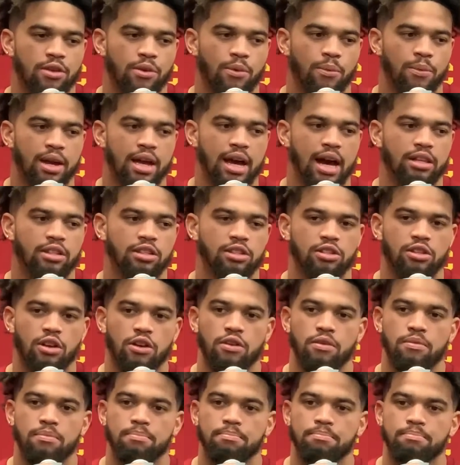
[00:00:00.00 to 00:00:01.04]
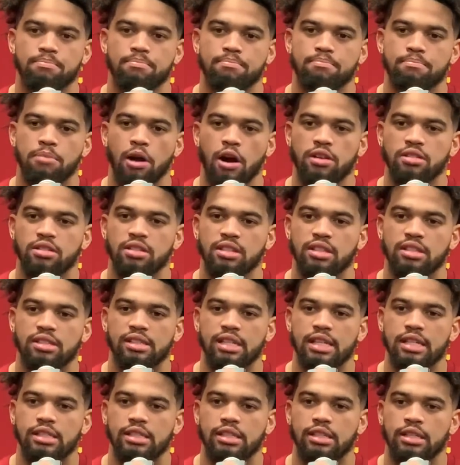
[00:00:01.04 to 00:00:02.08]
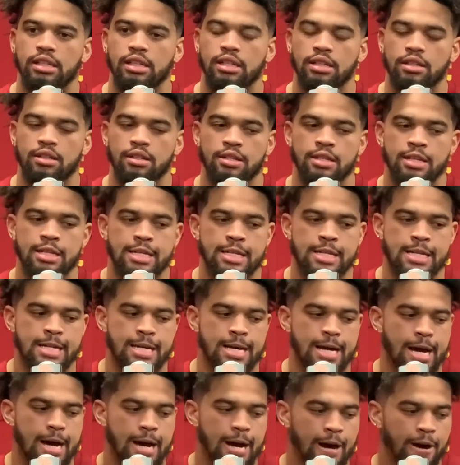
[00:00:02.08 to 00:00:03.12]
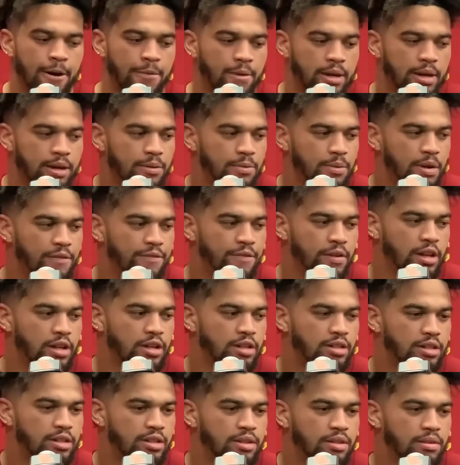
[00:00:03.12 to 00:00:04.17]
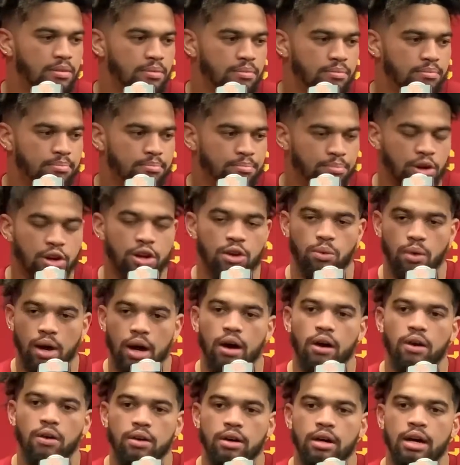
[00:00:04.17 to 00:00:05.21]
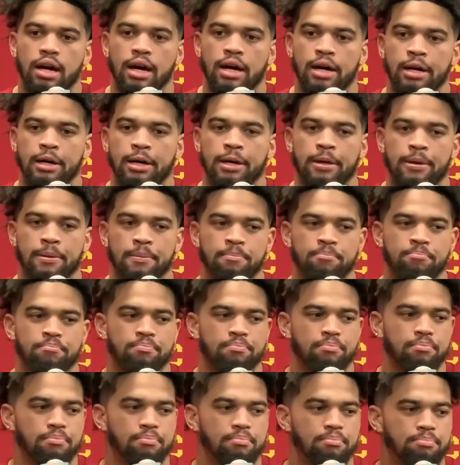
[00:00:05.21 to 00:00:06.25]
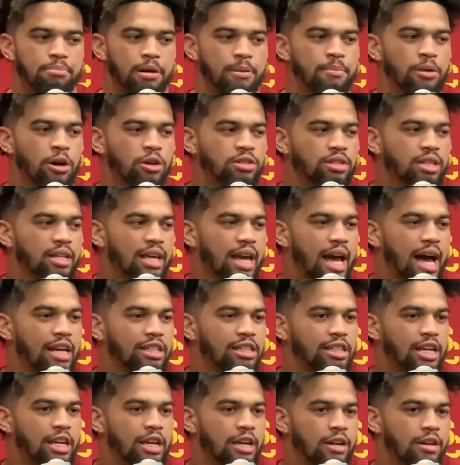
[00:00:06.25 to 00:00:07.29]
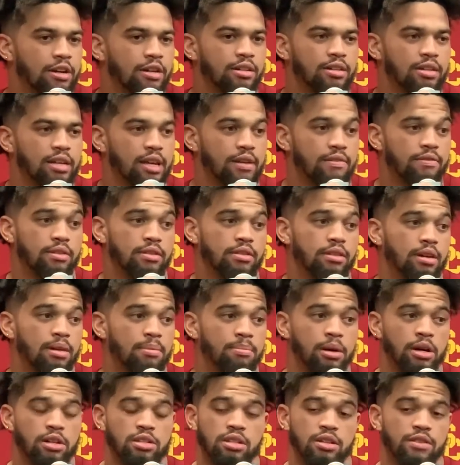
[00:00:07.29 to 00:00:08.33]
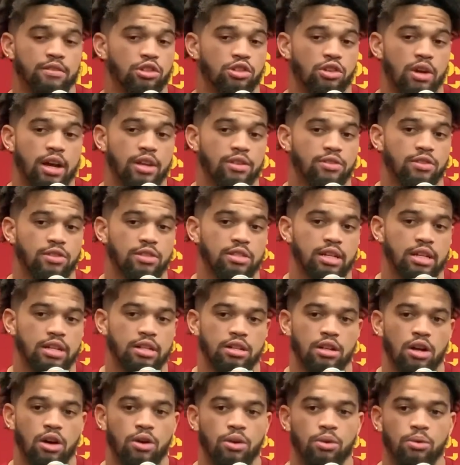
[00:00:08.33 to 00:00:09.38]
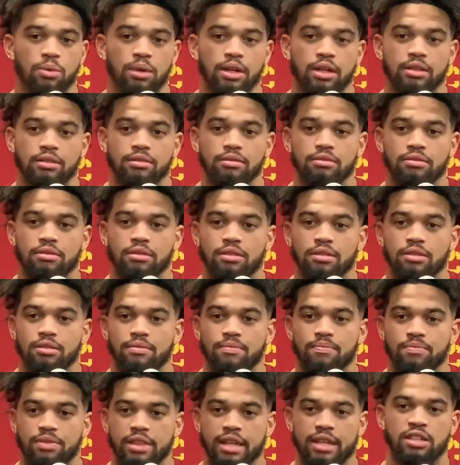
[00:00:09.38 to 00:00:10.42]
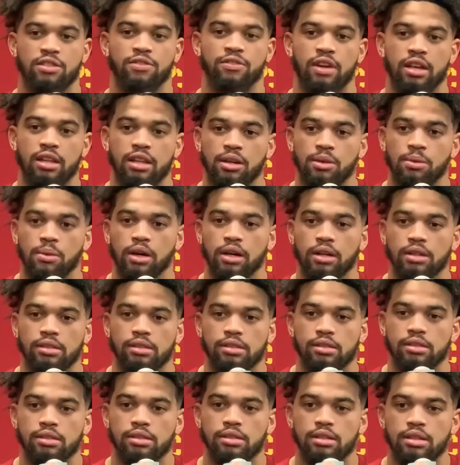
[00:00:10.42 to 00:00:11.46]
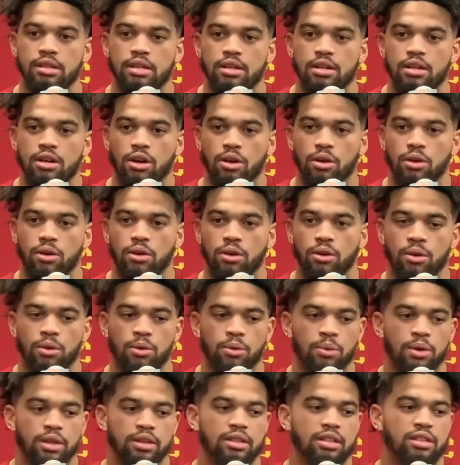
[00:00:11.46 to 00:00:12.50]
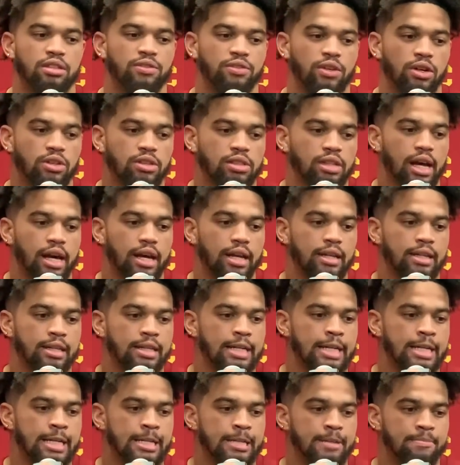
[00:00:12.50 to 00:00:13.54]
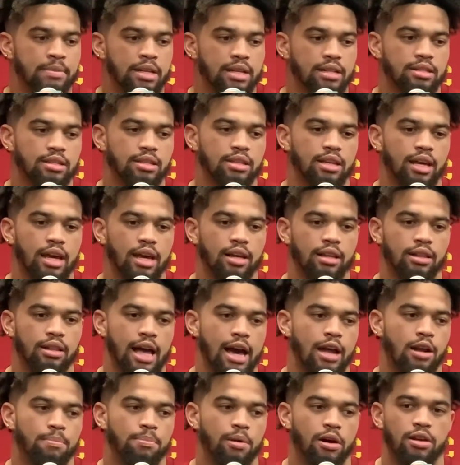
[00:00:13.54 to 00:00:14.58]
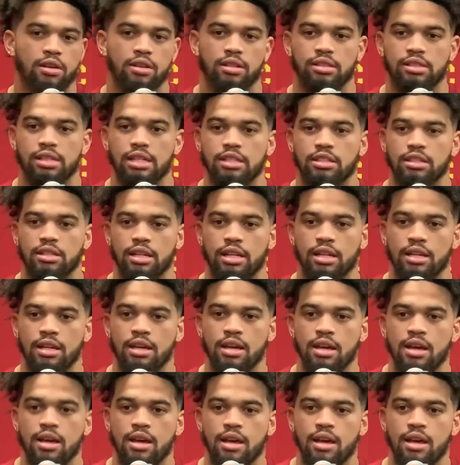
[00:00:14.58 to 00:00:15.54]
we got to certain parts of the season and uh, we, we finished pretty well. Um, but most of the guys here, even a bunch of the transfers, didn't know what this feeling was. Or what this feels like um, getting to the latter part of the season and